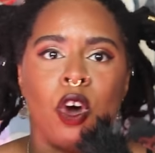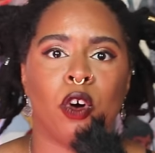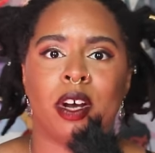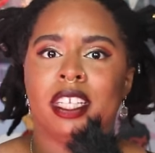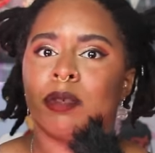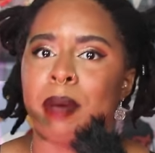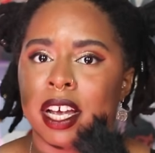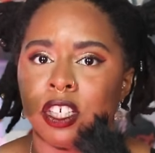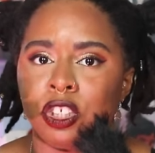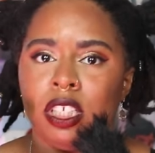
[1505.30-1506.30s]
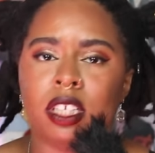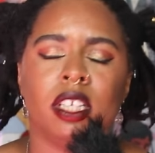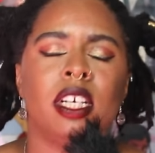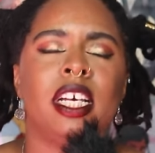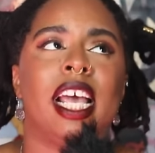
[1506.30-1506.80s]
or expansion
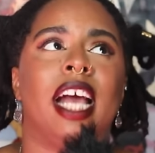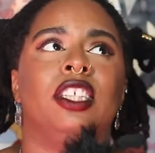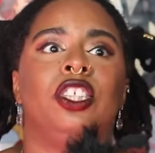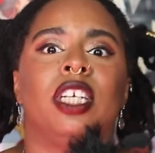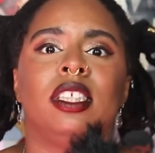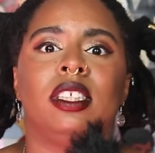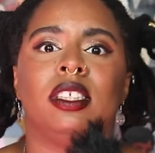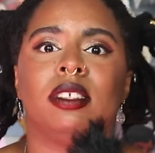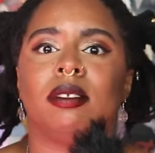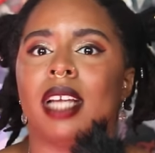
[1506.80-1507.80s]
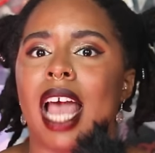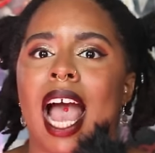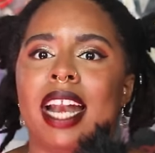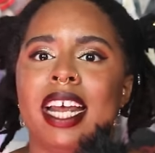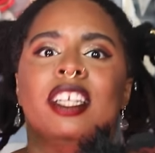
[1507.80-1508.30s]
and just
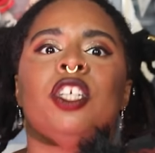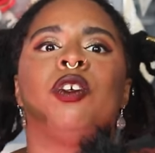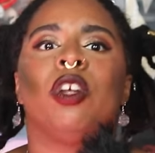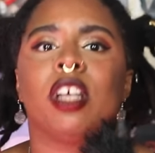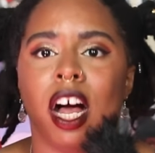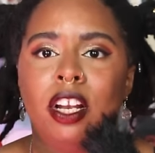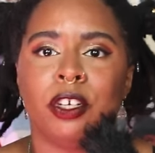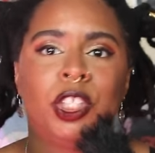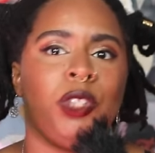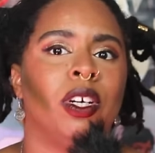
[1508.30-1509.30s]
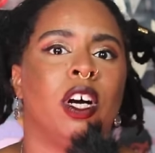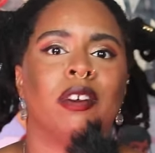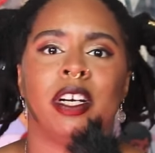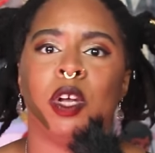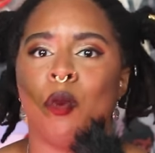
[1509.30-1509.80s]
adding literal color to an
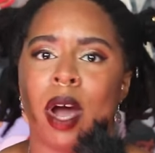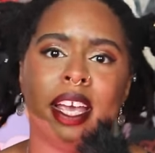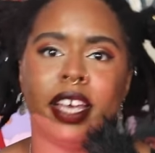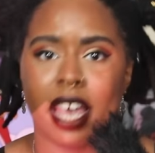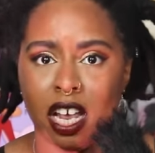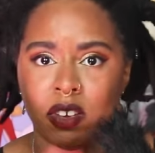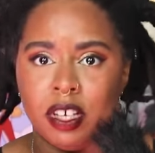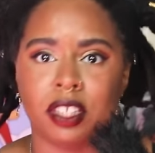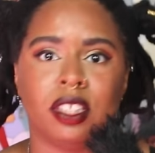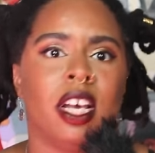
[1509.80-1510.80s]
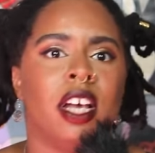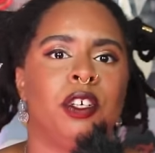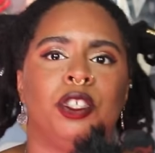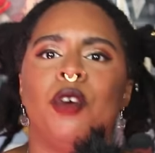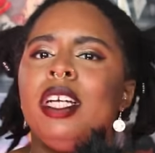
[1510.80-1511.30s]
already white canvas.
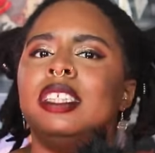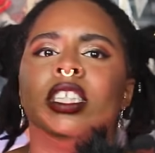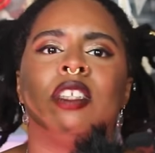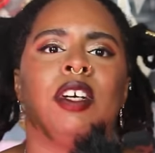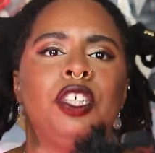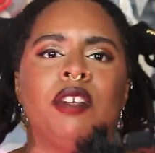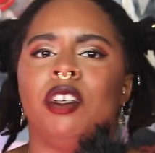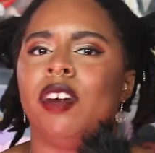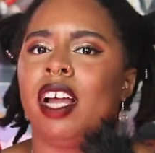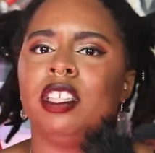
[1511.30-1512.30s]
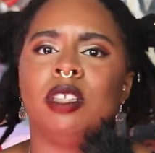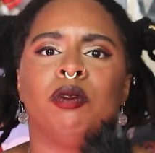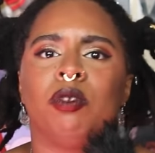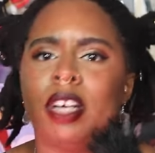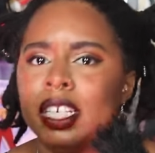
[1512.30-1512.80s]
There's no consideration of the realities of
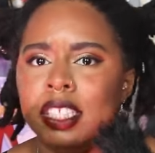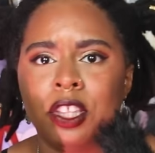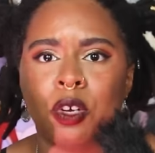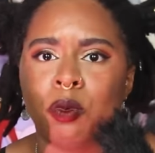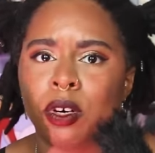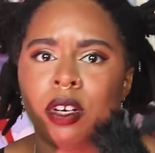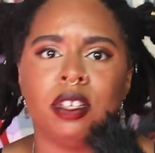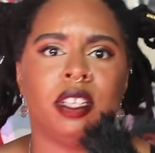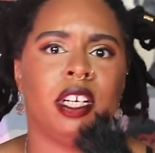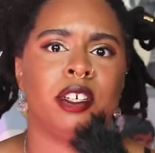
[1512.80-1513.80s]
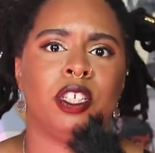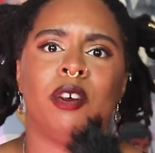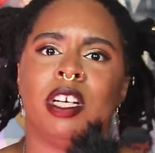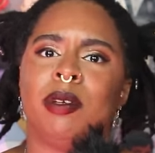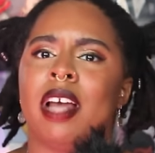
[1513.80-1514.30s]
race in the world. There is no
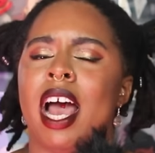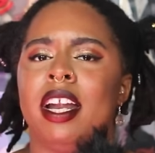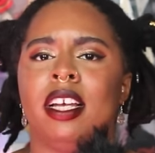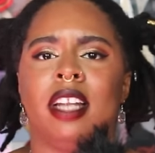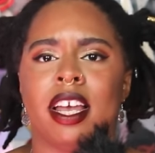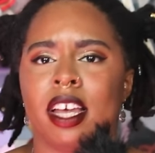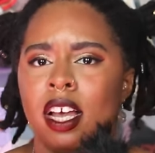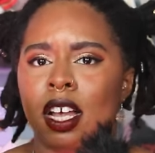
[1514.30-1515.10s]
attempt at adding like